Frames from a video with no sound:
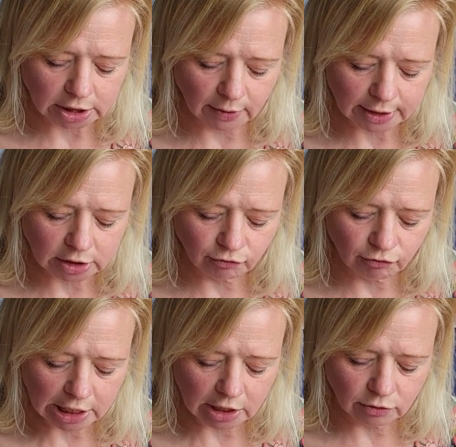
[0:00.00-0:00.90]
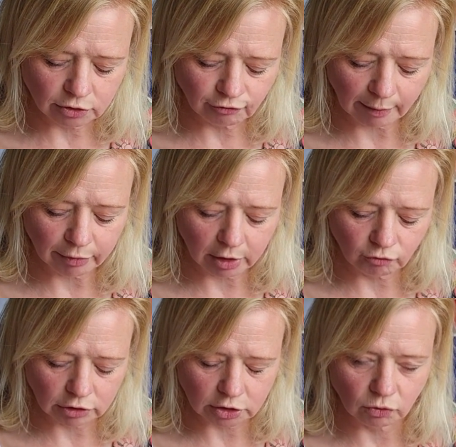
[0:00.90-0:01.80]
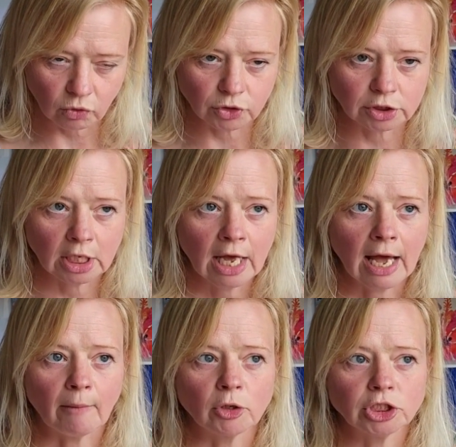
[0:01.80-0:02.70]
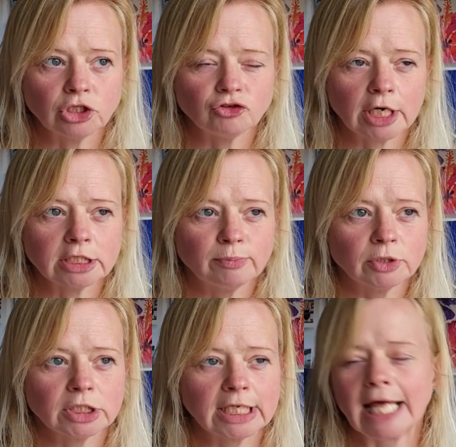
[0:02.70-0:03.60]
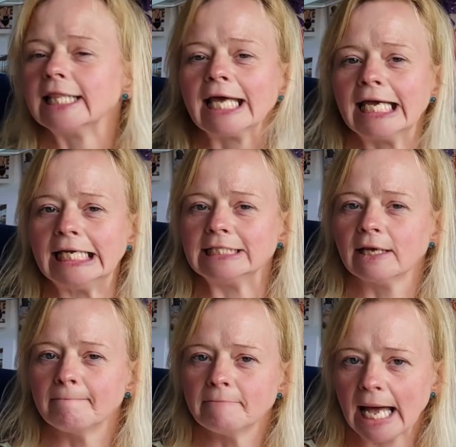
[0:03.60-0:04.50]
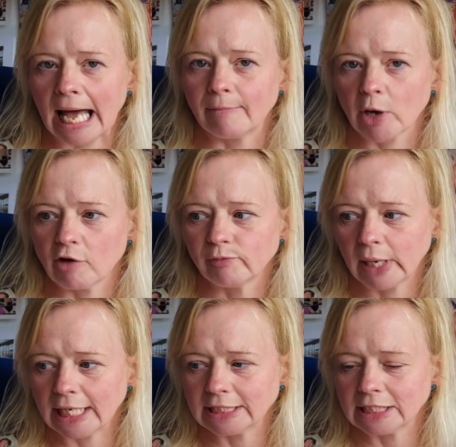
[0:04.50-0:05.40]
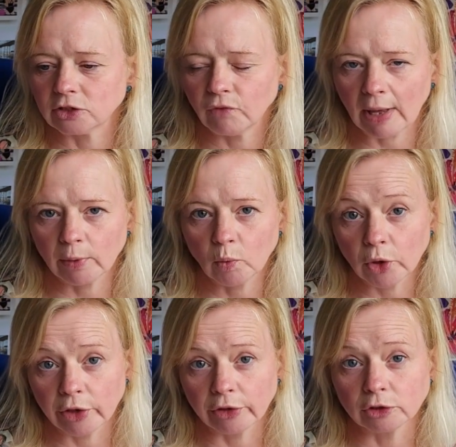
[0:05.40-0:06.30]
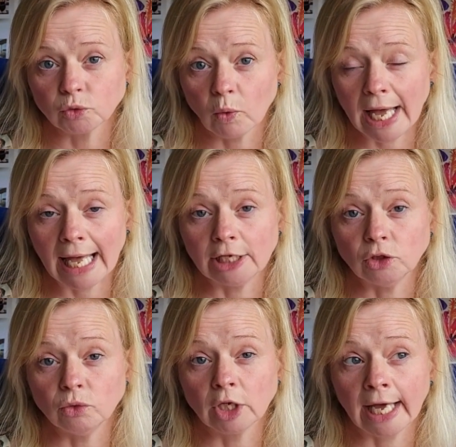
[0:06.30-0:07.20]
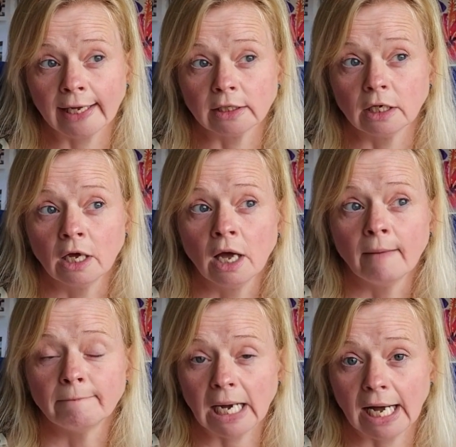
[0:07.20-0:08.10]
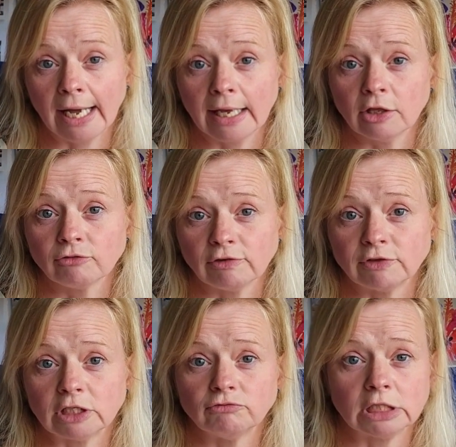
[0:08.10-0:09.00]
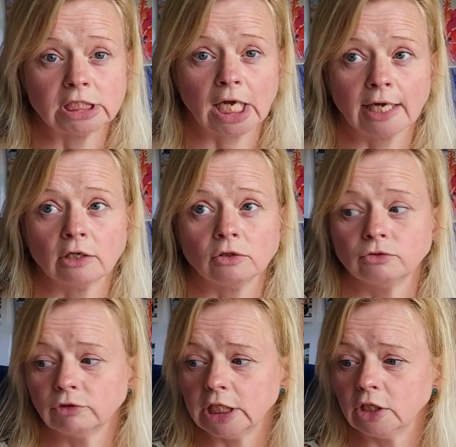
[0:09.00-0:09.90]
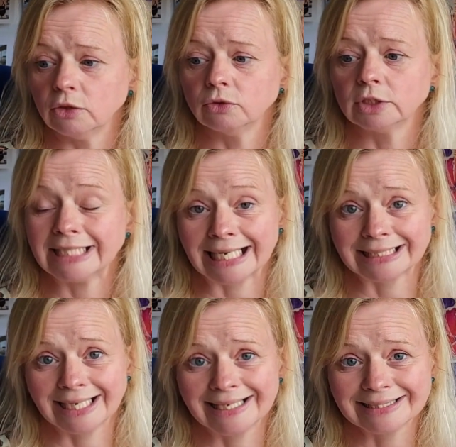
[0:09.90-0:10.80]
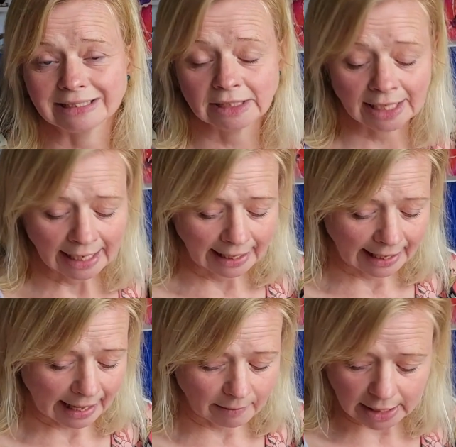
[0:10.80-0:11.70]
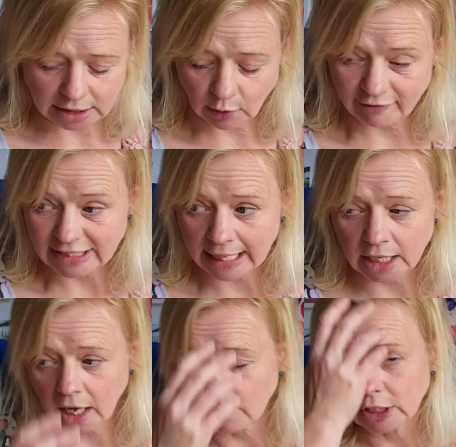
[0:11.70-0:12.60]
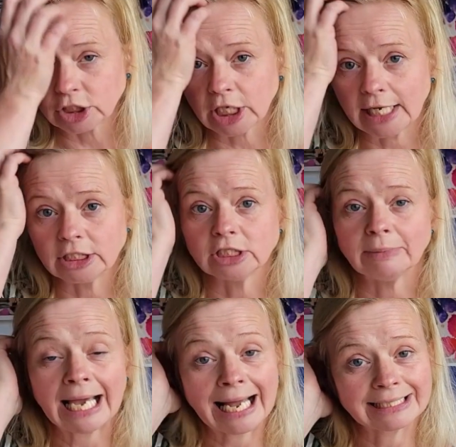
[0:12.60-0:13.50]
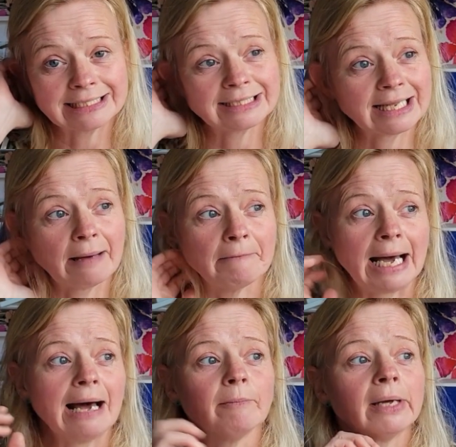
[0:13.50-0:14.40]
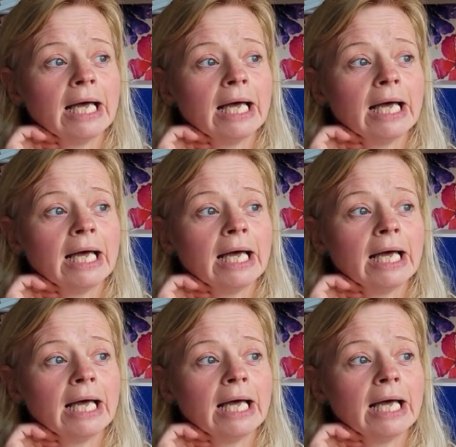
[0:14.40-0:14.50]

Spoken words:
So it's the reuse fabric resource. And what she's trying to put together is a map of places around the world where you can buy thrifted, recycled, reused textiles. And so I've sent the Cone Exchange to be added to that map.